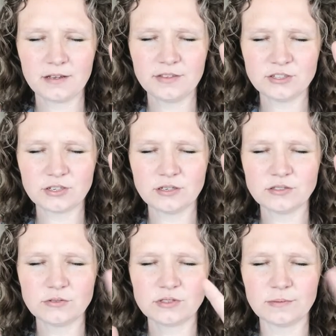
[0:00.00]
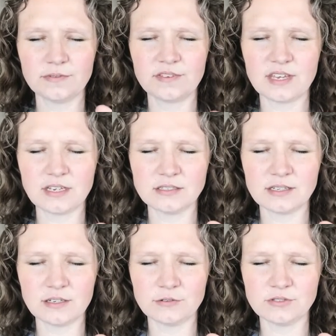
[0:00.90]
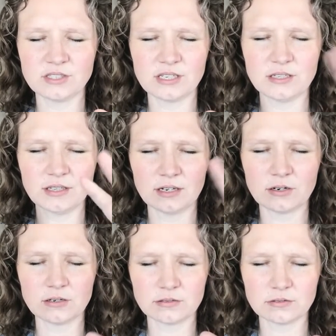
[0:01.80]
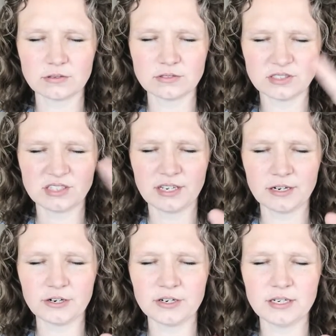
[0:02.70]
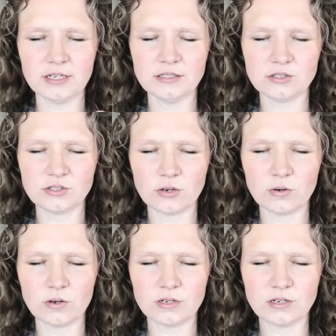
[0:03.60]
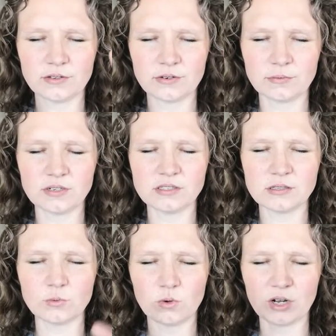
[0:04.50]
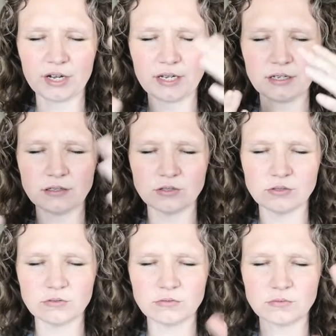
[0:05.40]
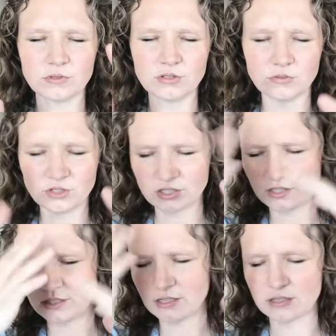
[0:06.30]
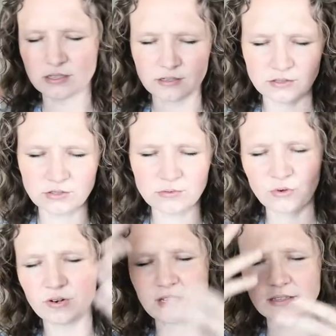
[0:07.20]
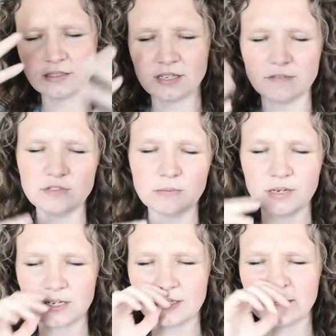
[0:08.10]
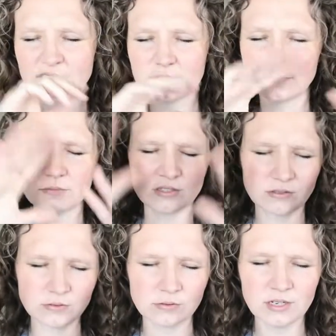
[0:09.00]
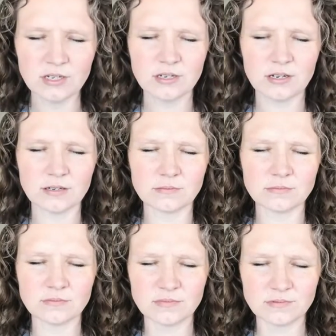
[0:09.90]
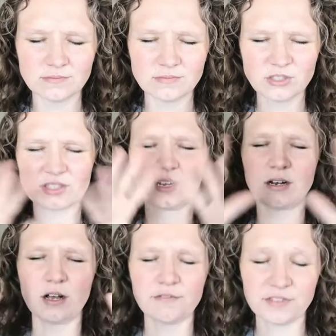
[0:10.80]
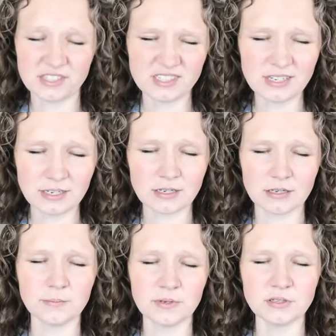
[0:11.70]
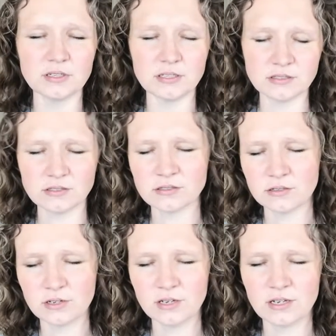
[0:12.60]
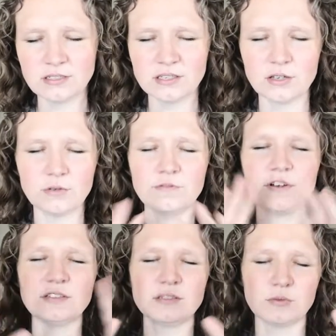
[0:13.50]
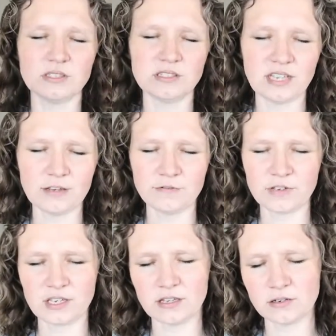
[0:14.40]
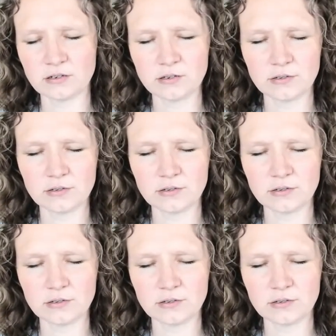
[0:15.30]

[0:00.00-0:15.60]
There's also some things that you've seen that are scary, so another reason why you you just needed to create the safety mechanism to um, just cut off the seeing abilities until you felt it was safe again.